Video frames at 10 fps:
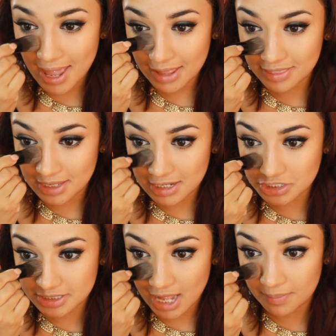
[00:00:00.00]
and
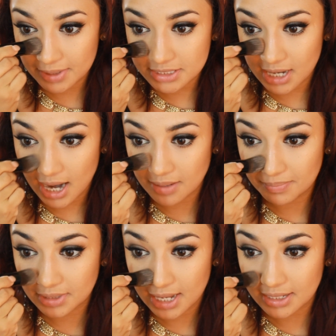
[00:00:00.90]
then just helping to kind
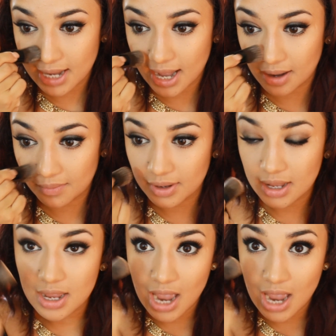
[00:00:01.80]
of blend out.